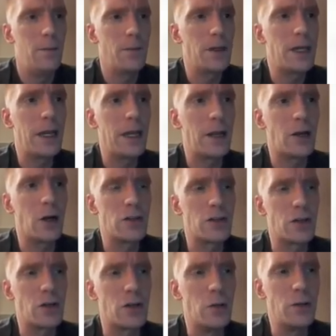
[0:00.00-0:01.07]
cannon carts
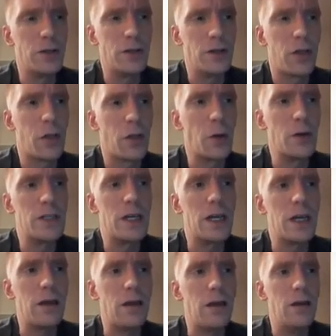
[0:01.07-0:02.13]
are going to
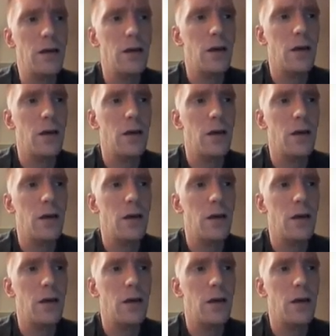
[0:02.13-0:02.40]
13,